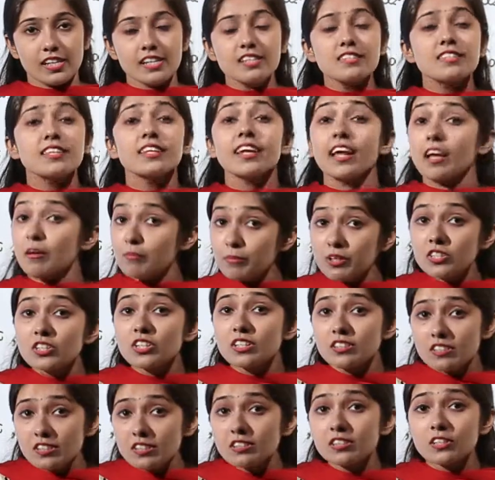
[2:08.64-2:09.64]
is an
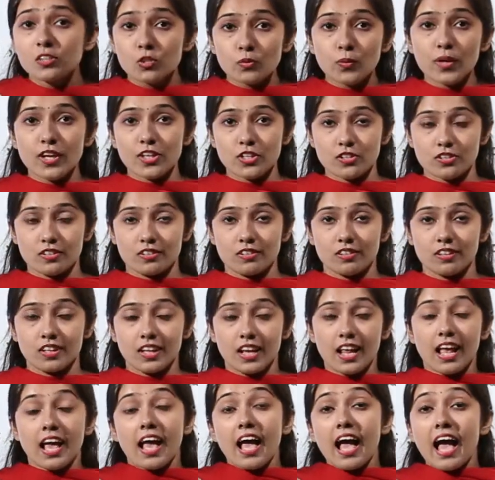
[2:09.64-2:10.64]
emergency situation,
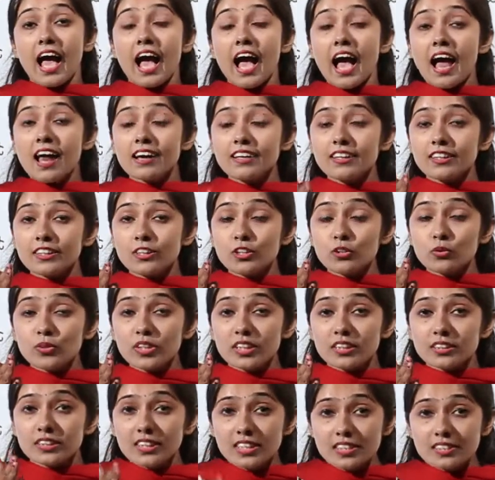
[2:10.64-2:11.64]
and
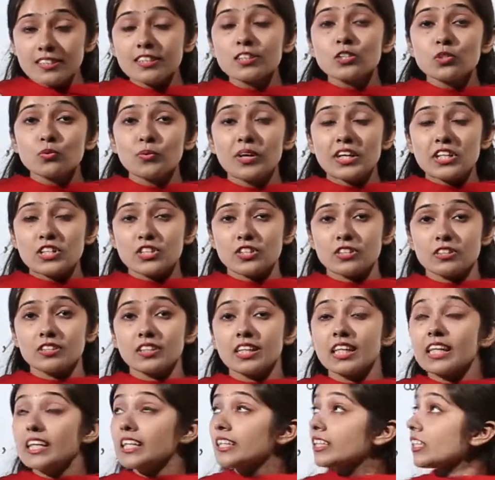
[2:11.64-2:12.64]
during this situation
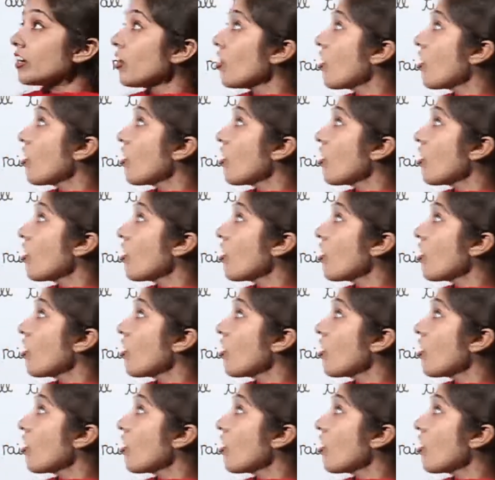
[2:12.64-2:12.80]
the